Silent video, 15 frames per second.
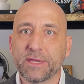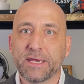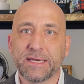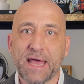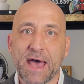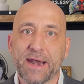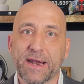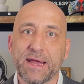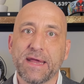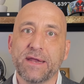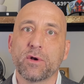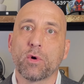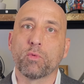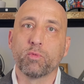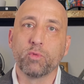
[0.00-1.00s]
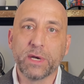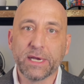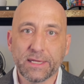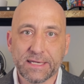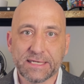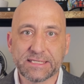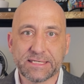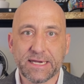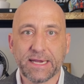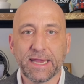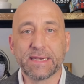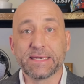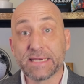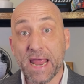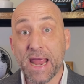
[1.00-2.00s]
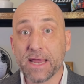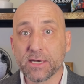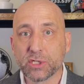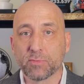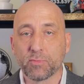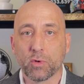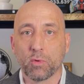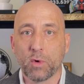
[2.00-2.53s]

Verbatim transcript: the data in a realistic and tangible